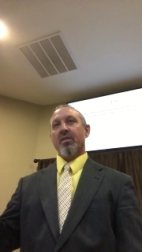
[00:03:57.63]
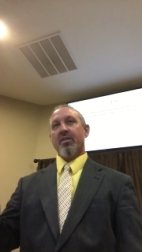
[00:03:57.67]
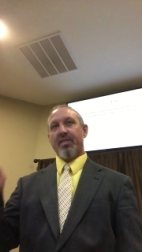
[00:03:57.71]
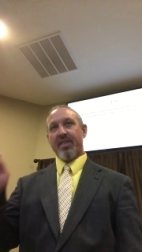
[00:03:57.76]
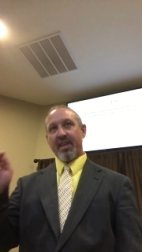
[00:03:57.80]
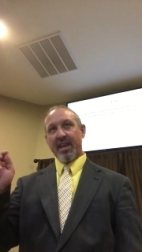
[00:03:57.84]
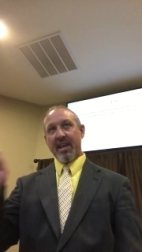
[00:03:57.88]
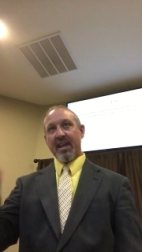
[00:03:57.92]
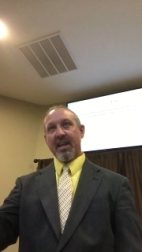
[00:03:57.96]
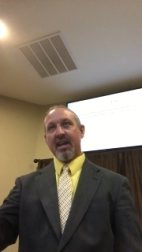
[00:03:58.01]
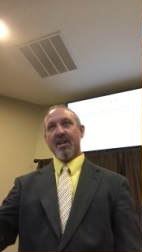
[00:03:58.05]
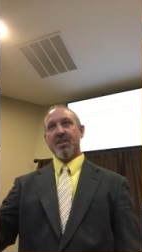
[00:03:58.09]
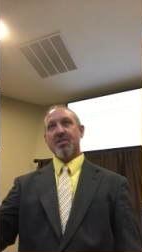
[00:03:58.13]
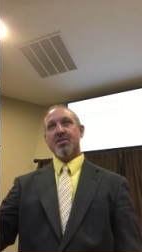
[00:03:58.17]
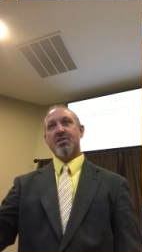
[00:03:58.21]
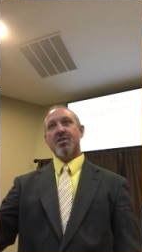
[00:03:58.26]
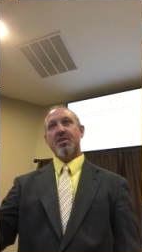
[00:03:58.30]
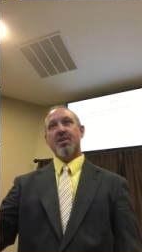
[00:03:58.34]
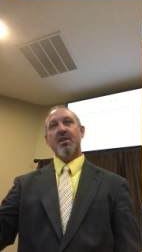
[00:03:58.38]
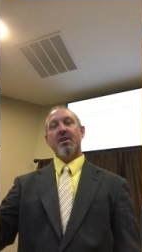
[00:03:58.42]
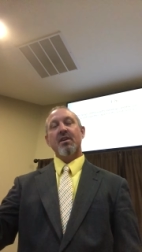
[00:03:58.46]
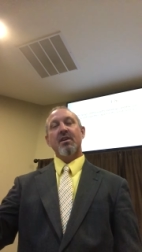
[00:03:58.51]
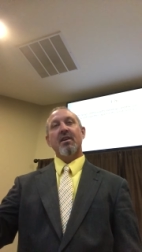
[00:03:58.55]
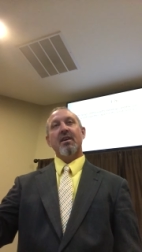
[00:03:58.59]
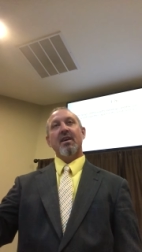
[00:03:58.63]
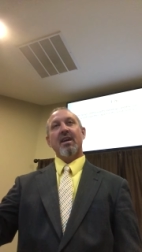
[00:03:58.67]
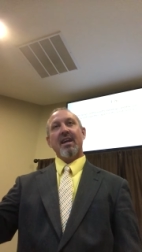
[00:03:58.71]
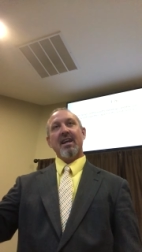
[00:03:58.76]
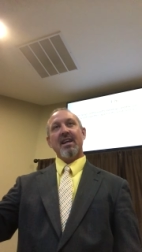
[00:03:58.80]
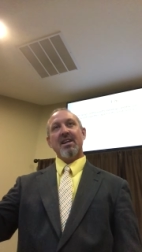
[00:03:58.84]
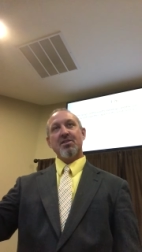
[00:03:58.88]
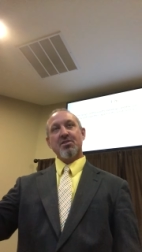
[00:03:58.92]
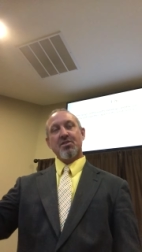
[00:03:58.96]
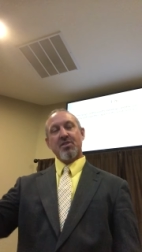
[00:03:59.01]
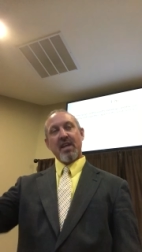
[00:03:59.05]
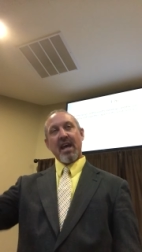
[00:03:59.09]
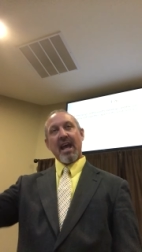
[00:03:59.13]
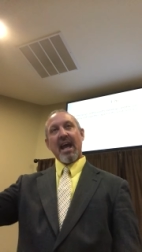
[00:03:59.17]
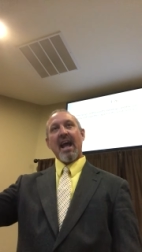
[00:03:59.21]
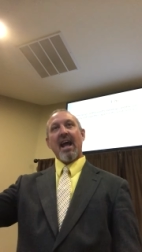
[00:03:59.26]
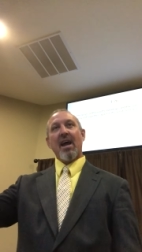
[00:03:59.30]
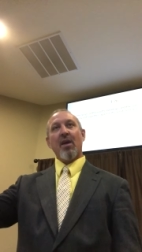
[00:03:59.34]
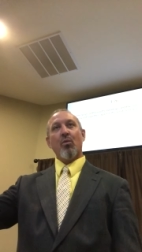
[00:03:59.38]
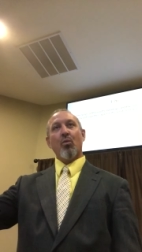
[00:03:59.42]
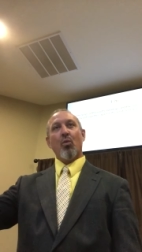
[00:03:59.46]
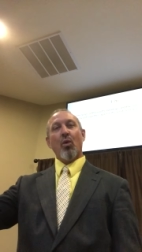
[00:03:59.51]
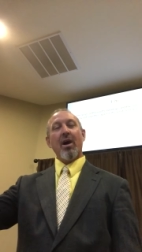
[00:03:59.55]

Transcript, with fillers: This is that.